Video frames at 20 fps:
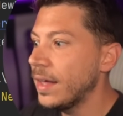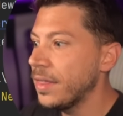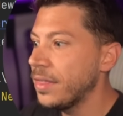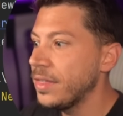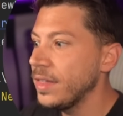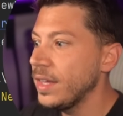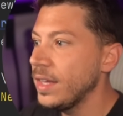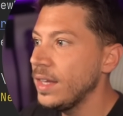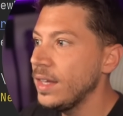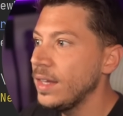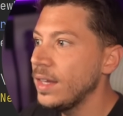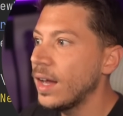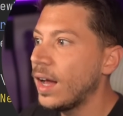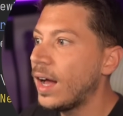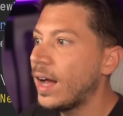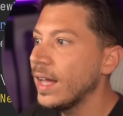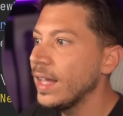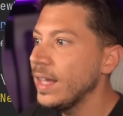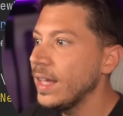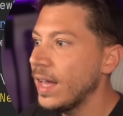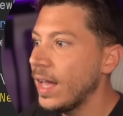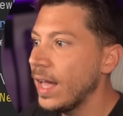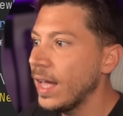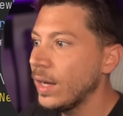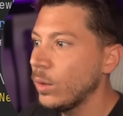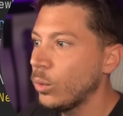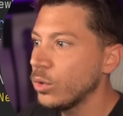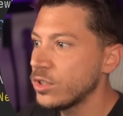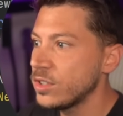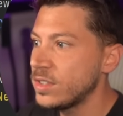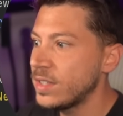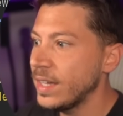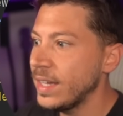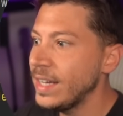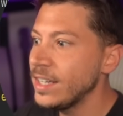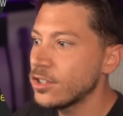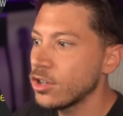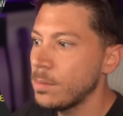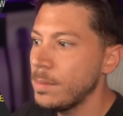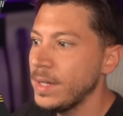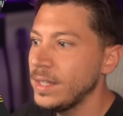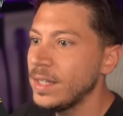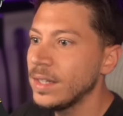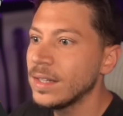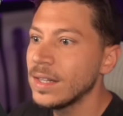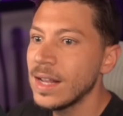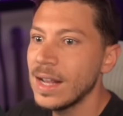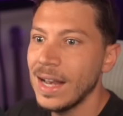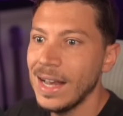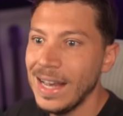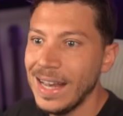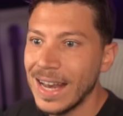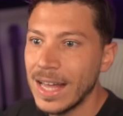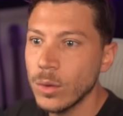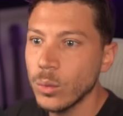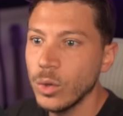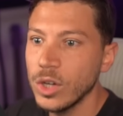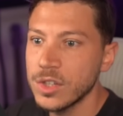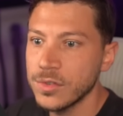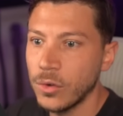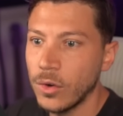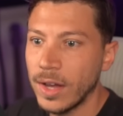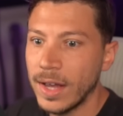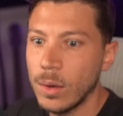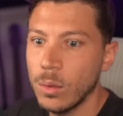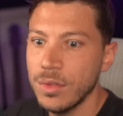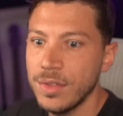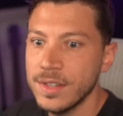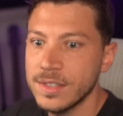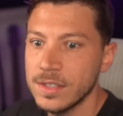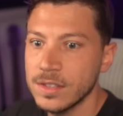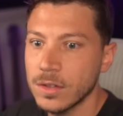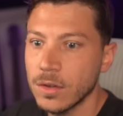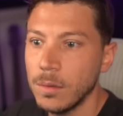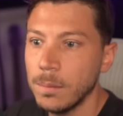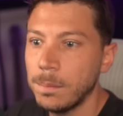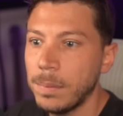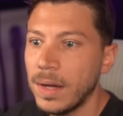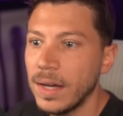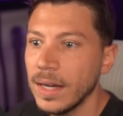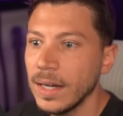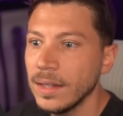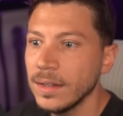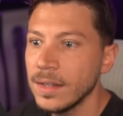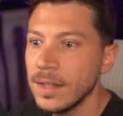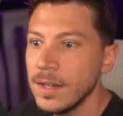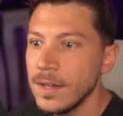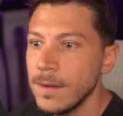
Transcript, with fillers: the I L, which is the intermediate language for how this is compiled,